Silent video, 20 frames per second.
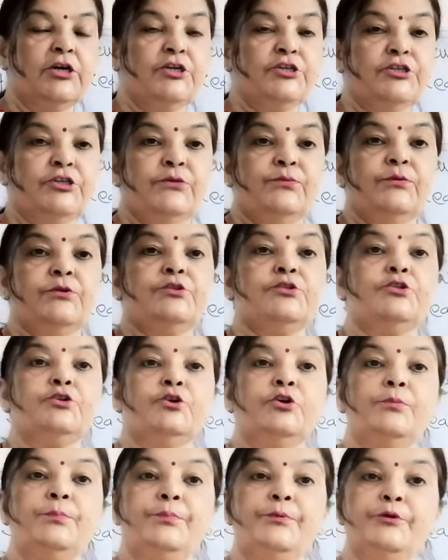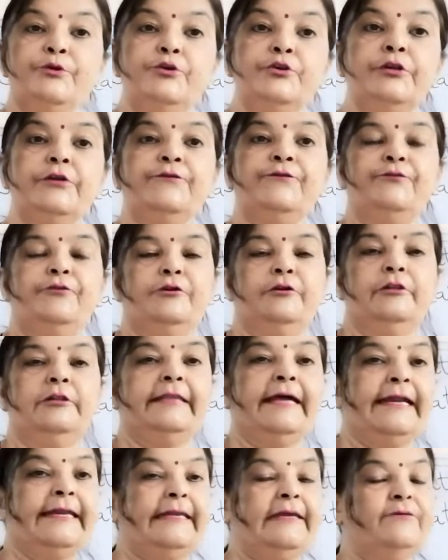She was so beautiful
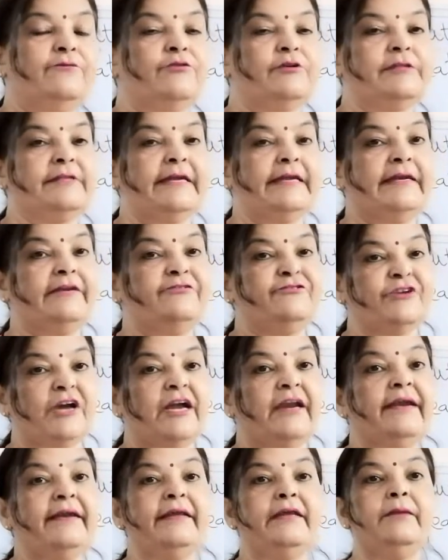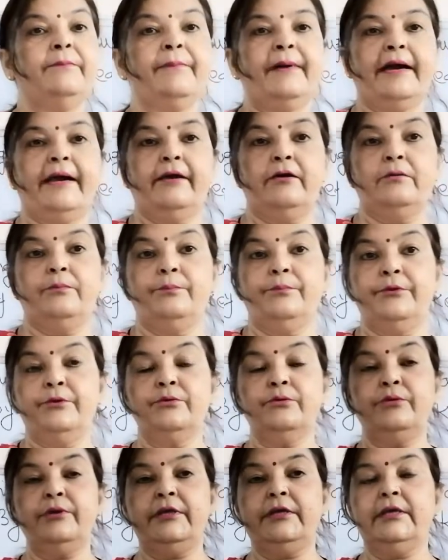that he was enchanted by her
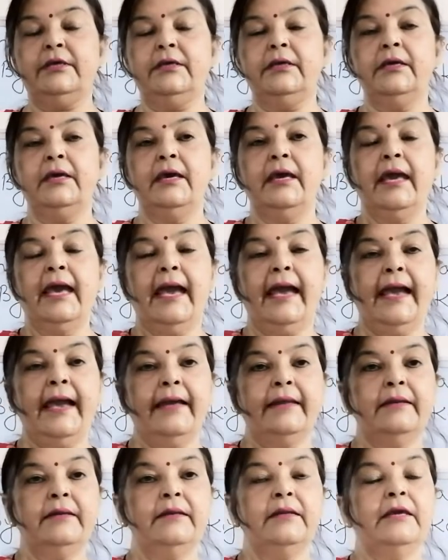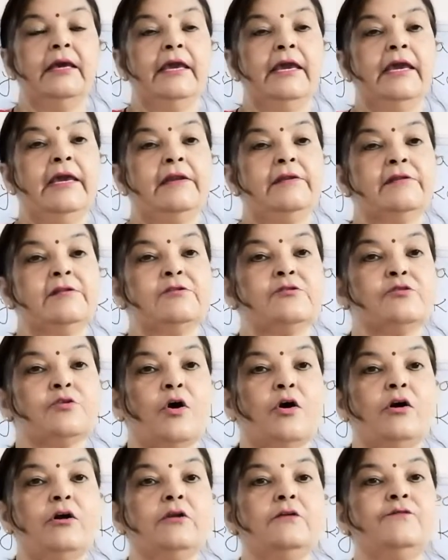beauty and he
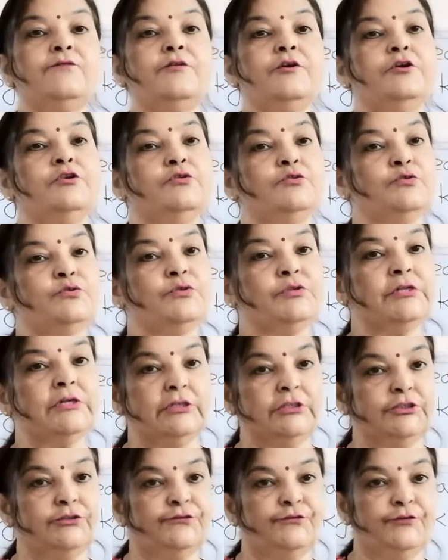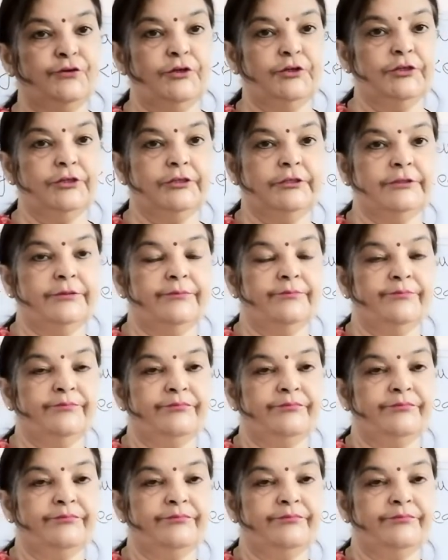resolved to search for her.